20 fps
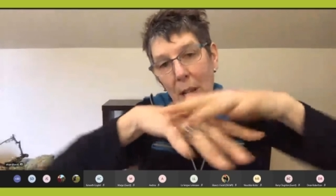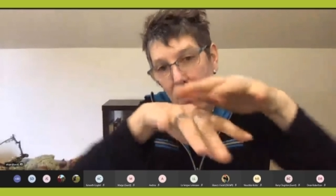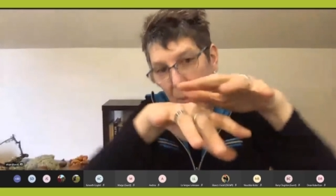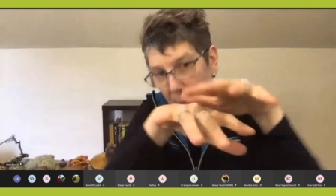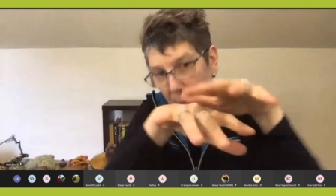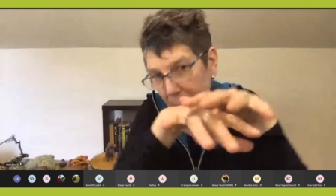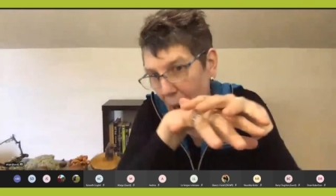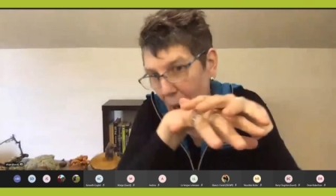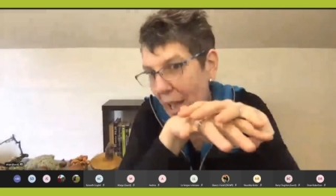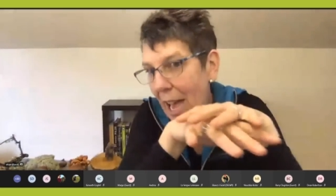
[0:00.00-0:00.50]

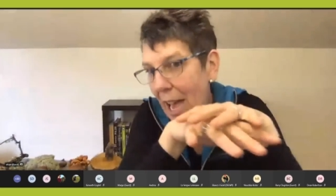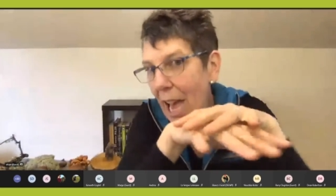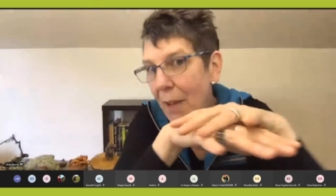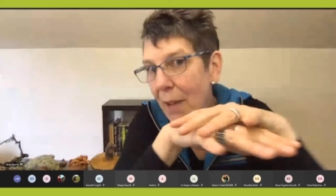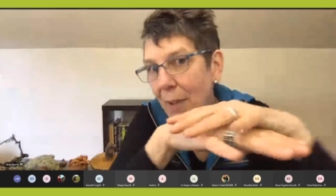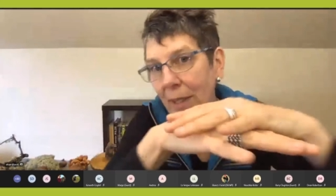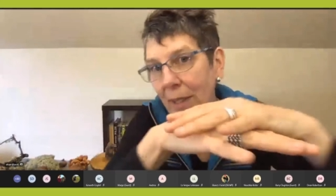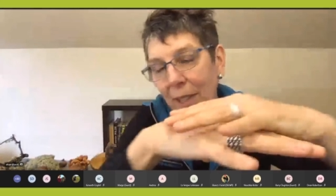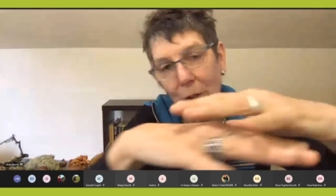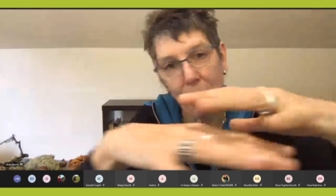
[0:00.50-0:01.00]
But by
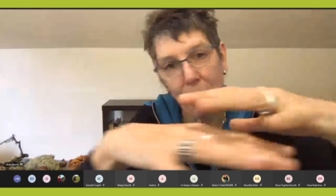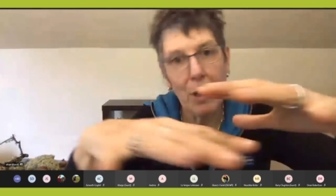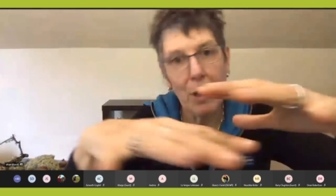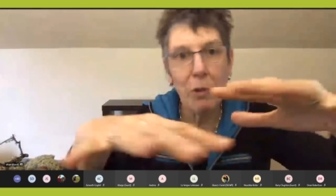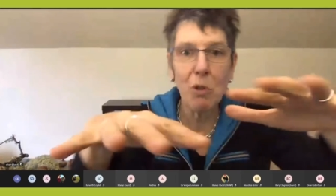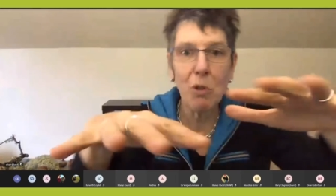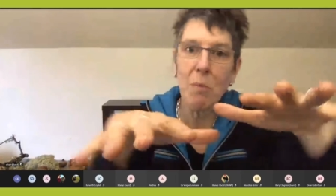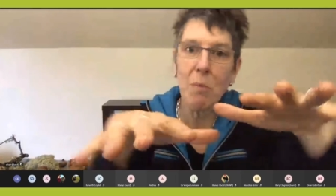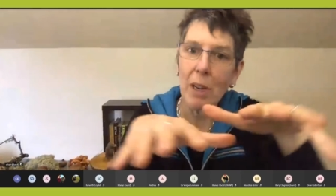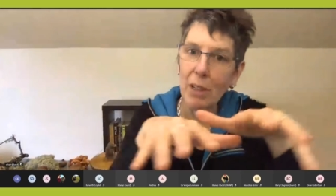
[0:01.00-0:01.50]
having that
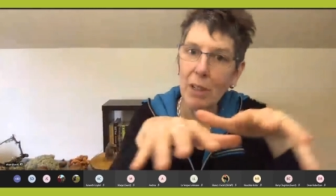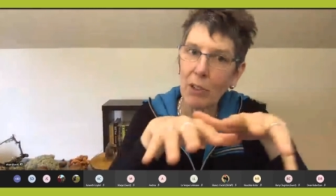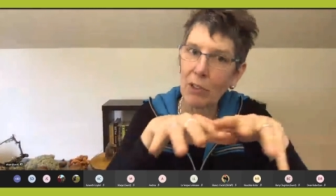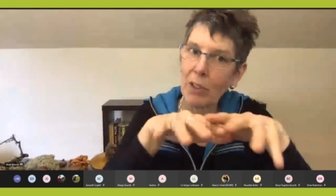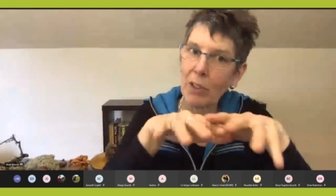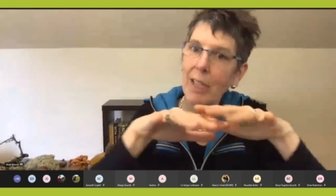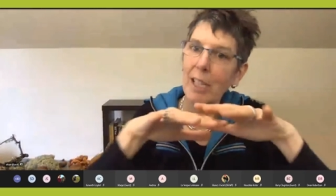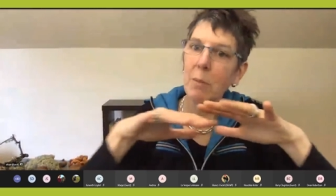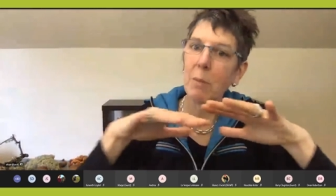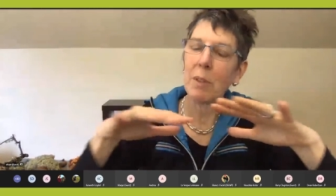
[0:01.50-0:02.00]
fungal
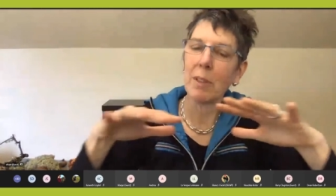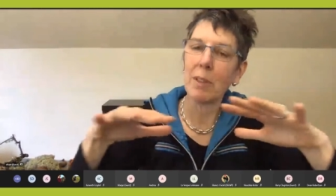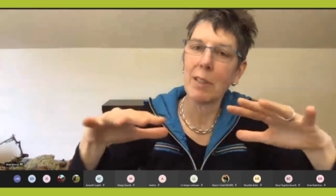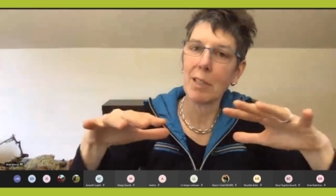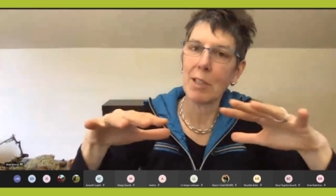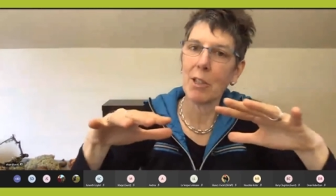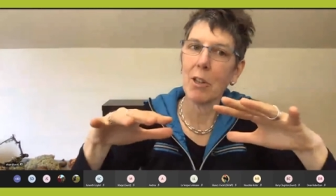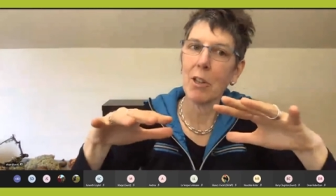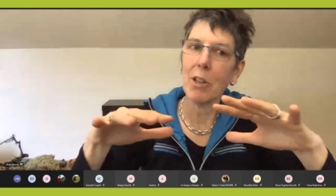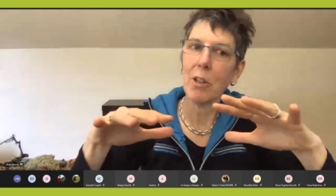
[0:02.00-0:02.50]
mycelium in the
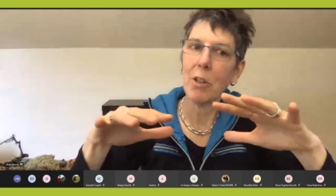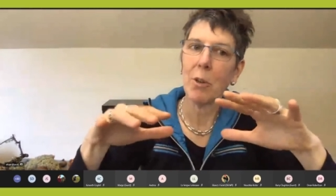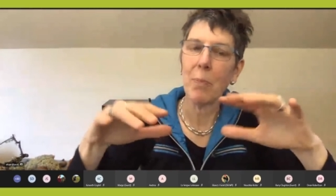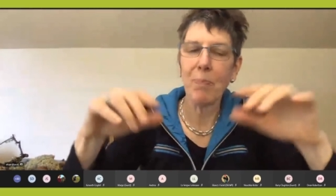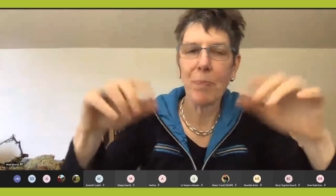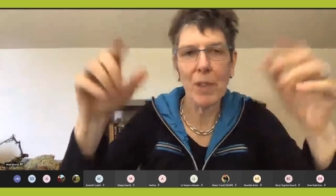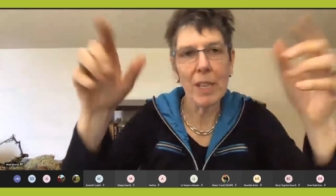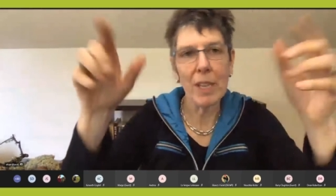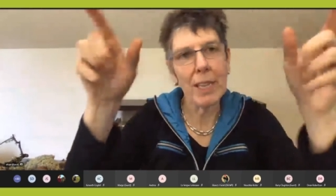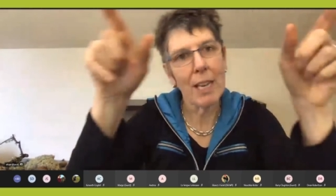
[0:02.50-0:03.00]

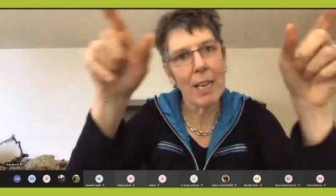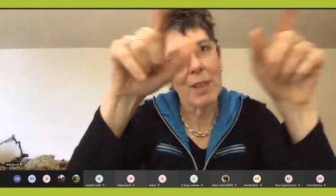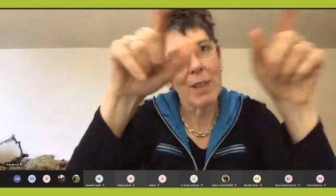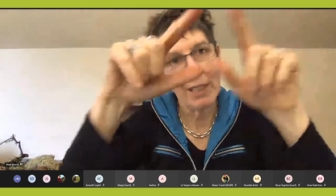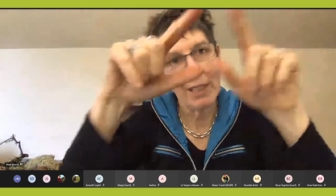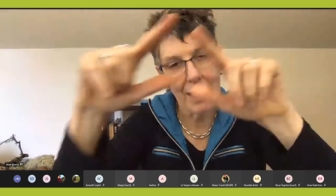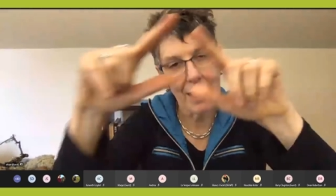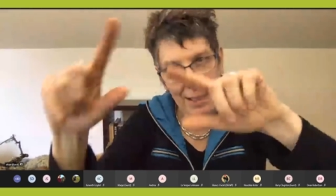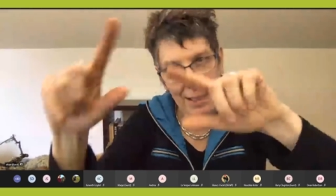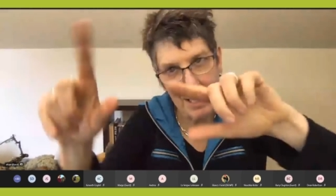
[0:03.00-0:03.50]
soil, you
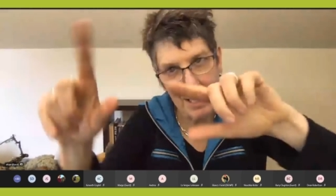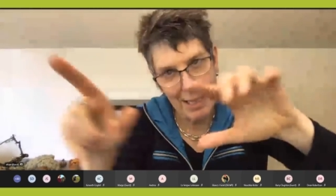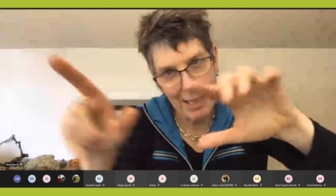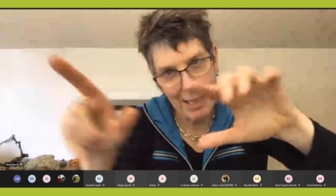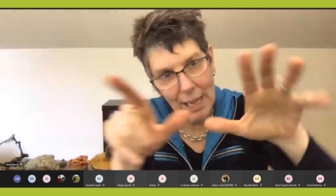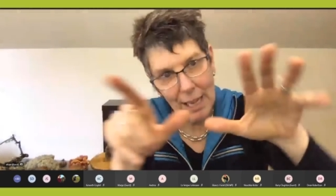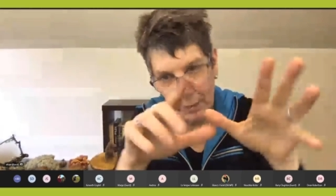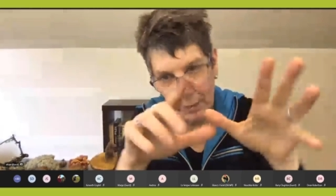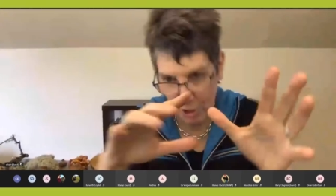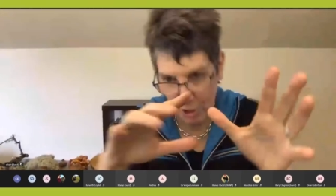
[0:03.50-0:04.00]
get, get this
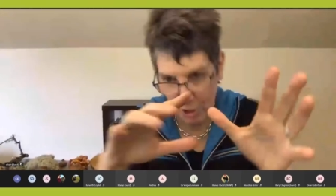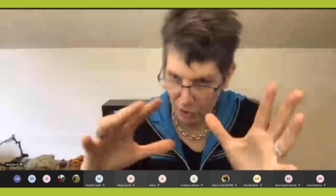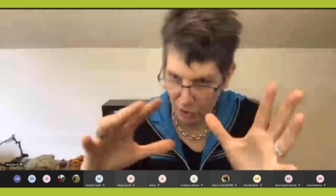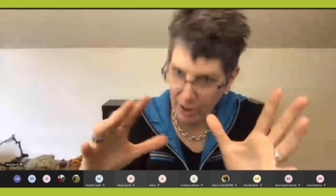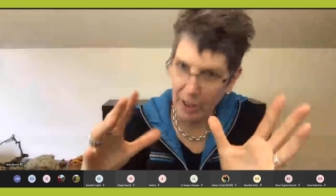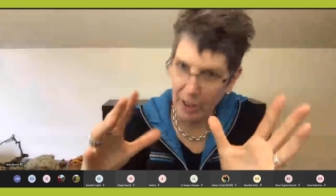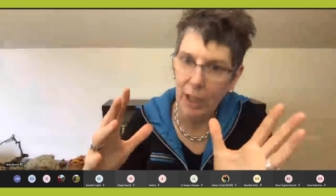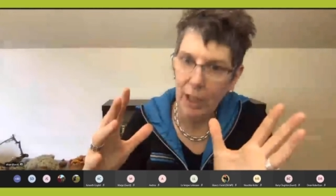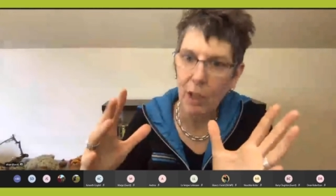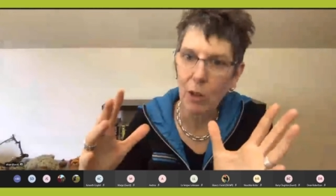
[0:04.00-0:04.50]
lovely
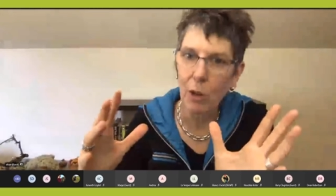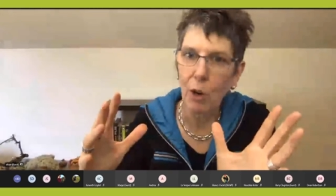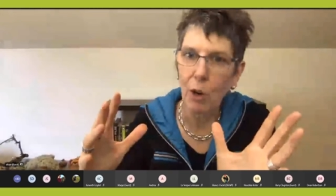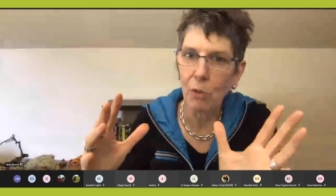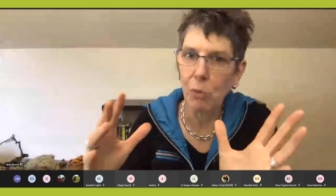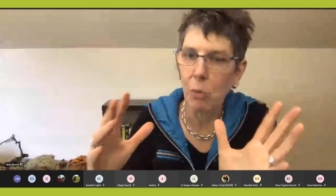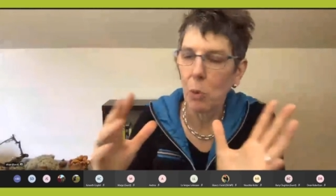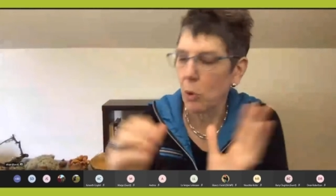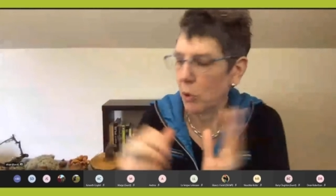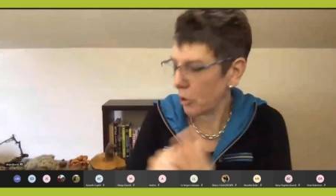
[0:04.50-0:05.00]
trickling
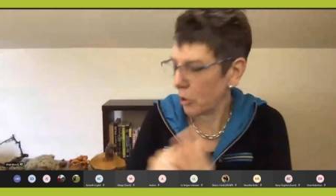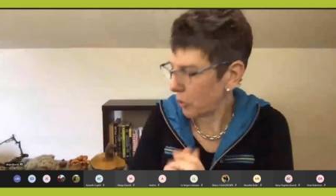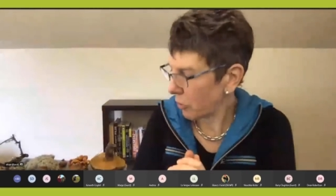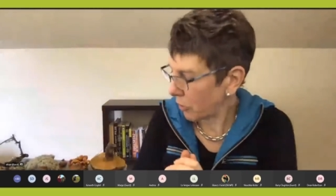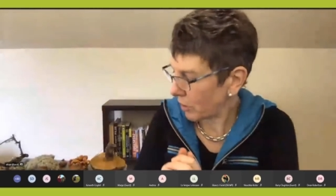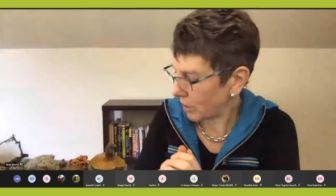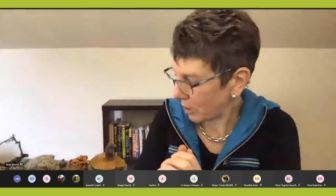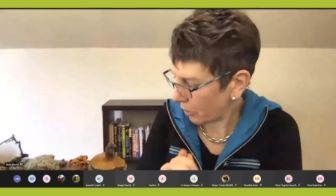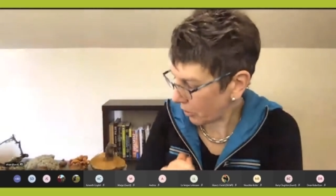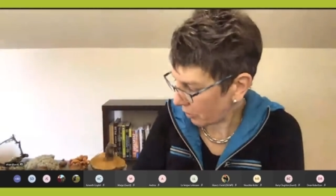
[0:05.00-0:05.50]
of water through
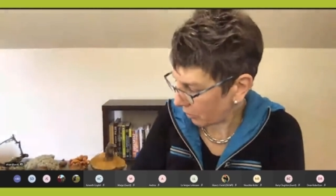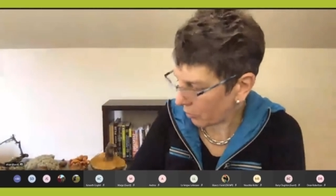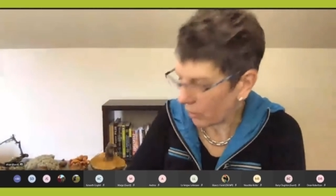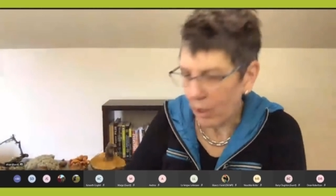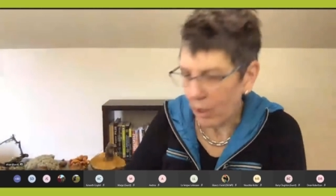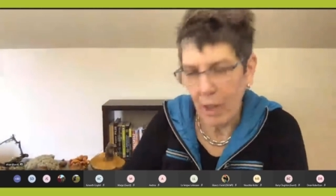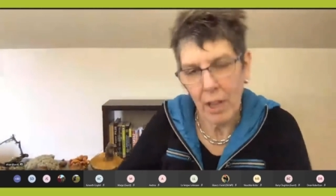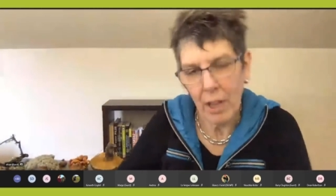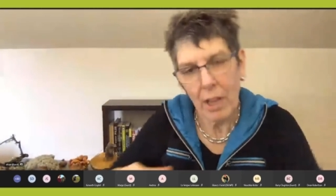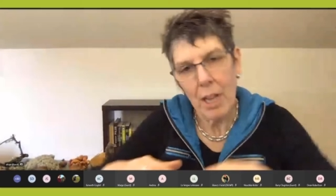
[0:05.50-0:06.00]
the
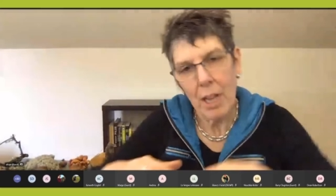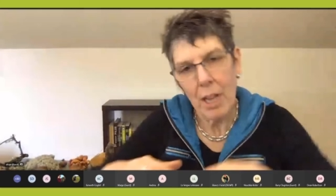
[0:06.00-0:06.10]
soil